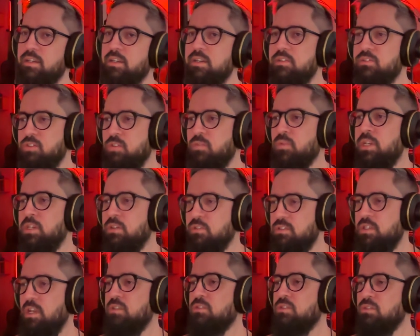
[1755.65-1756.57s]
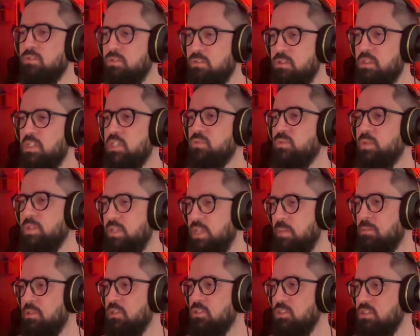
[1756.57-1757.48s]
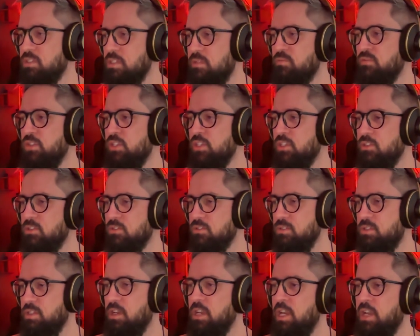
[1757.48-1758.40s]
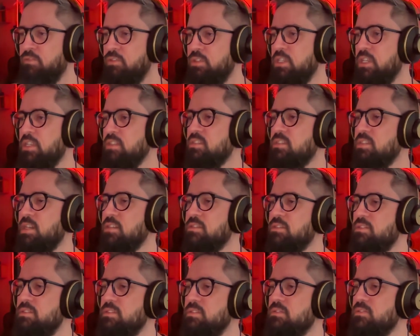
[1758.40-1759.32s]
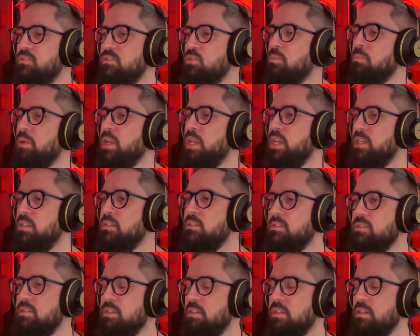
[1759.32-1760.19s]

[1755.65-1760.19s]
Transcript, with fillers: So when you start to do this with images and videos, everything starts to blend